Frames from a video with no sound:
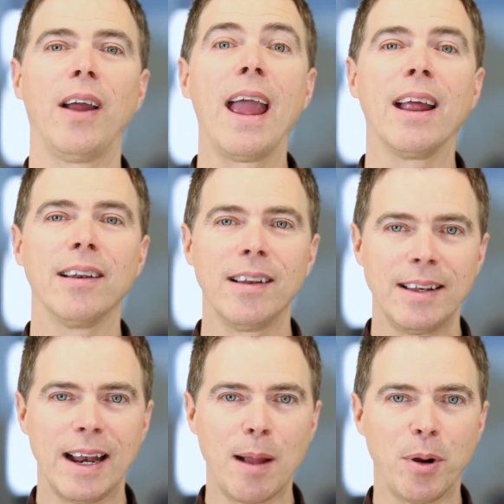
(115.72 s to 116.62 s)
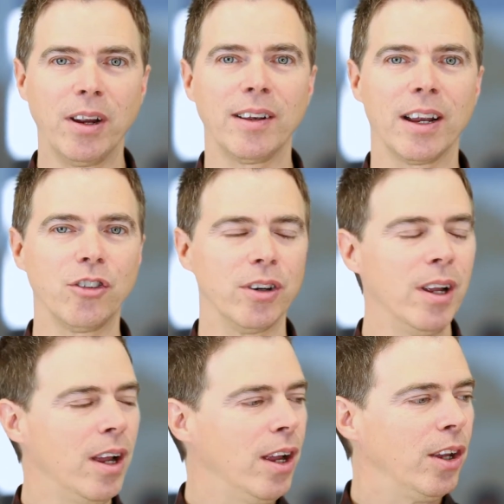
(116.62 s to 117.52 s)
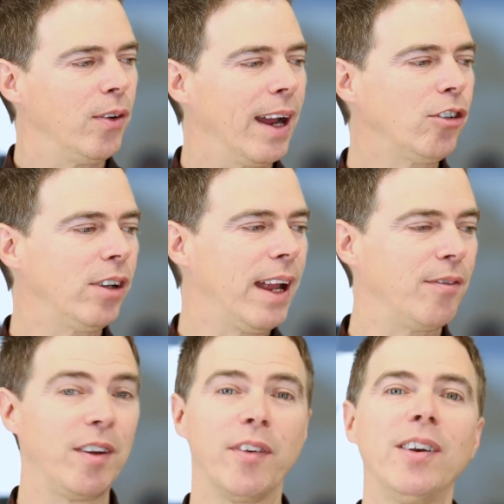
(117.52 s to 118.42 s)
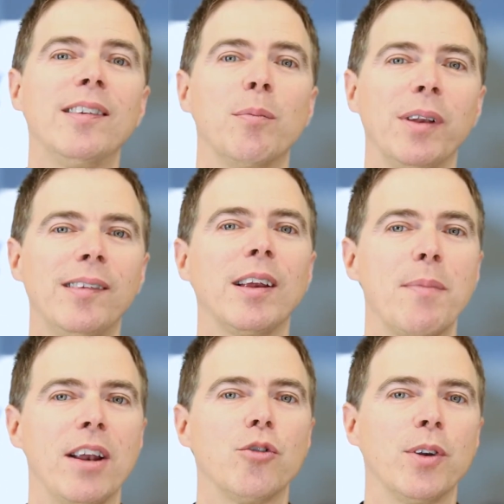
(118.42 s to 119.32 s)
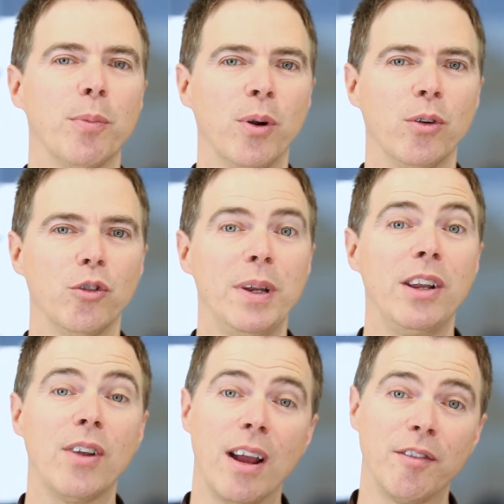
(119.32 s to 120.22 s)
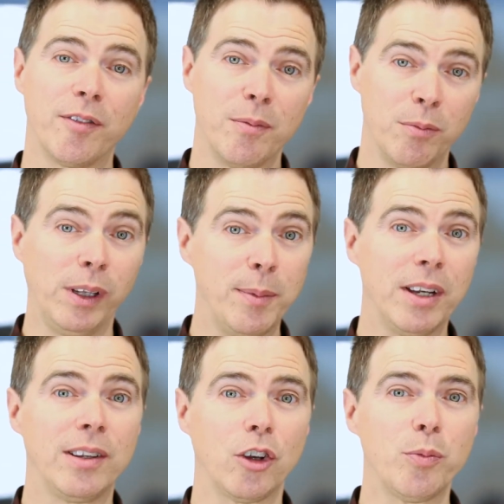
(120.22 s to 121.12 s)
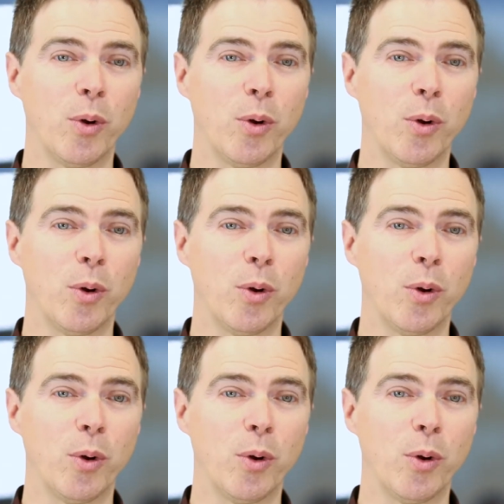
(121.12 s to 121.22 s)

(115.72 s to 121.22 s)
and Netapp architecture, you actually have a very simplistic management approach, meaning you have limited touch